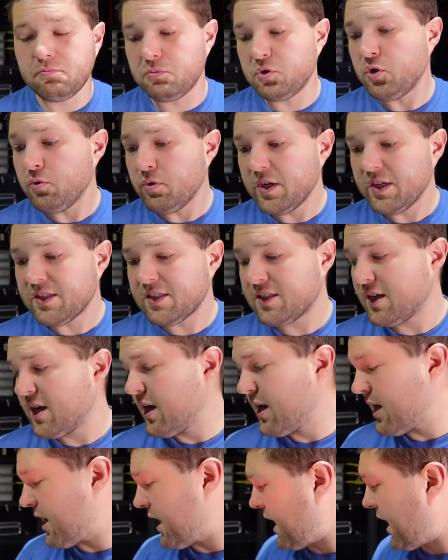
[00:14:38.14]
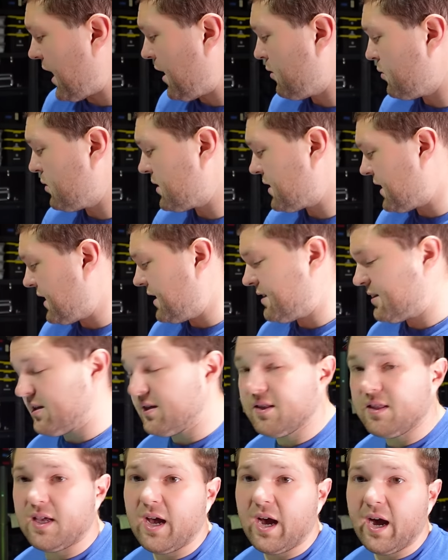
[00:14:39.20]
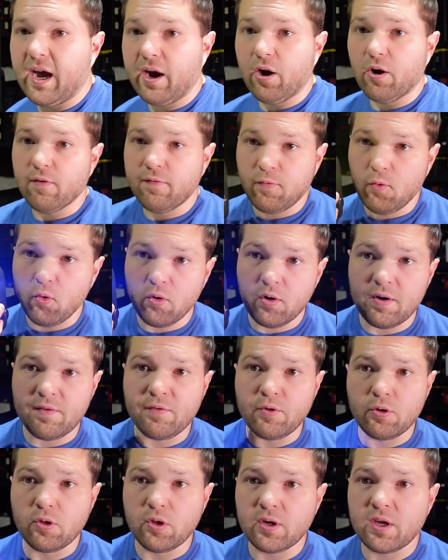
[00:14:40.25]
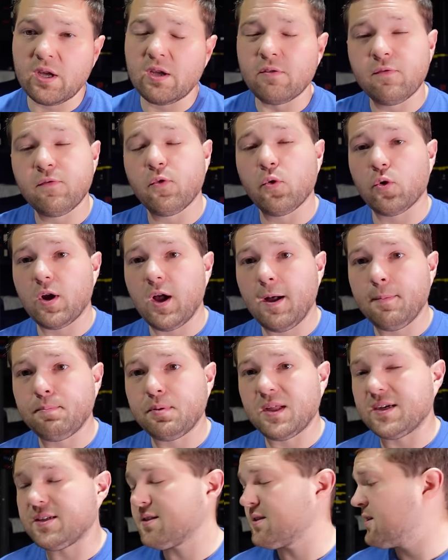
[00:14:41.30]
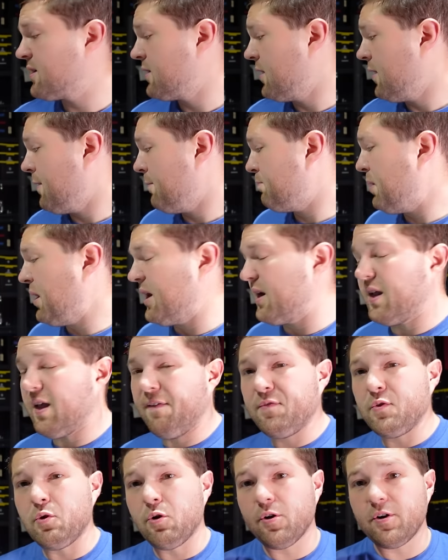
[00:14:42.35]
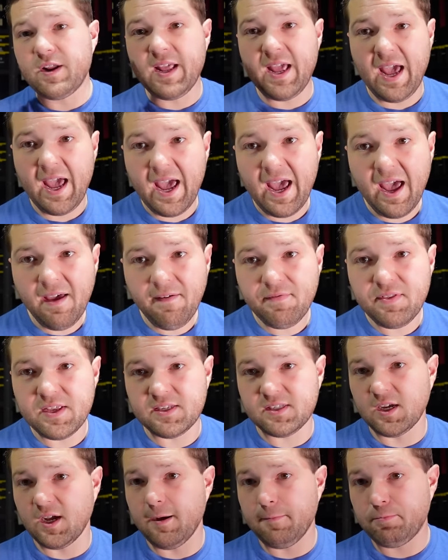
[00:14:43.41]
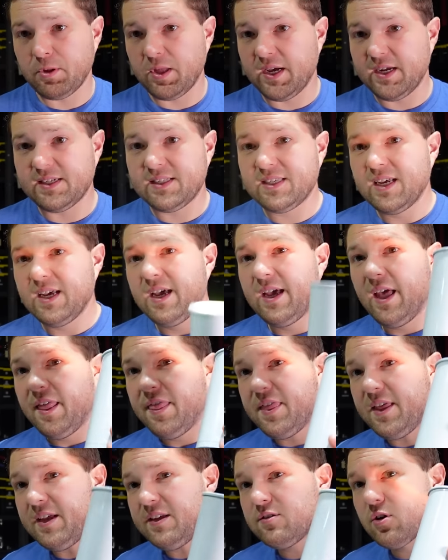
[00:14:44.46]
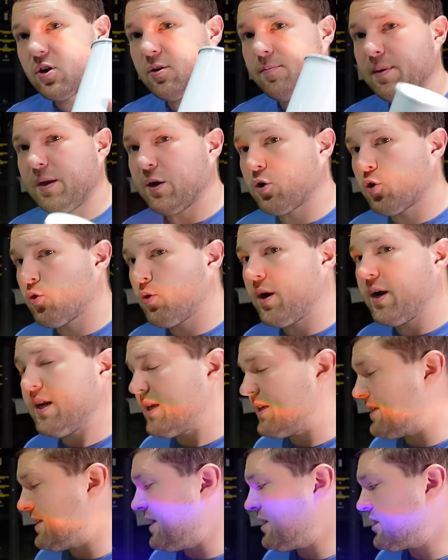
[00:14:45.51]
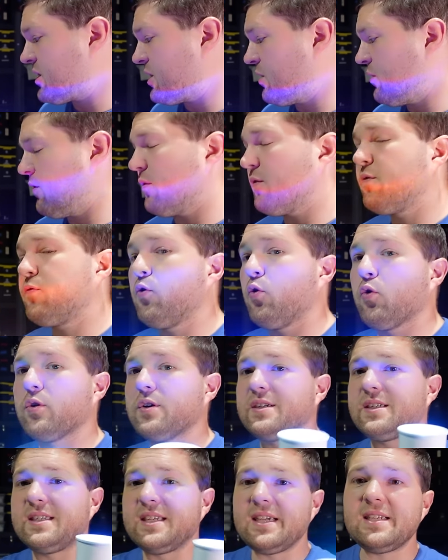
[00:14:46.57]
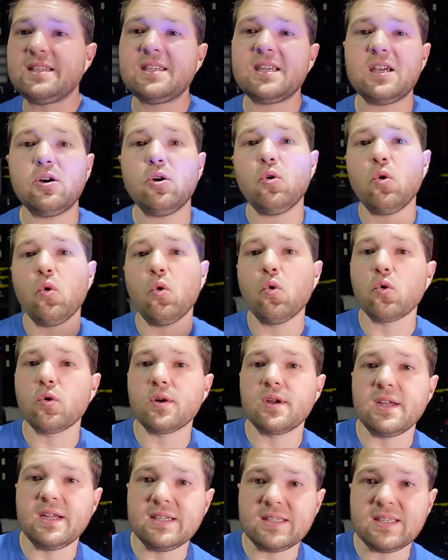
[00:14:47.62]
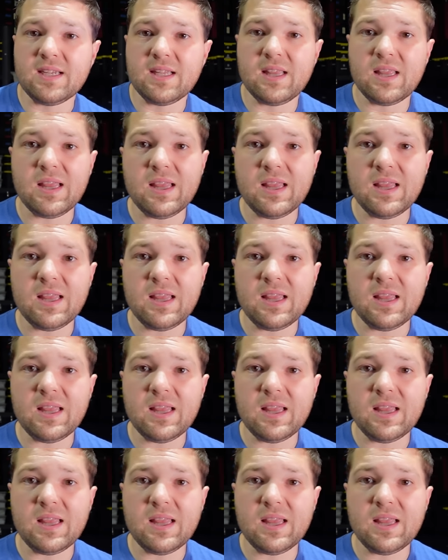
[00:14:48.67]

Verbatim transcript: units. I would get the IR4 if you're looking for uplights. But if you already have these uplights, these are going to be a great addition for detail-oriented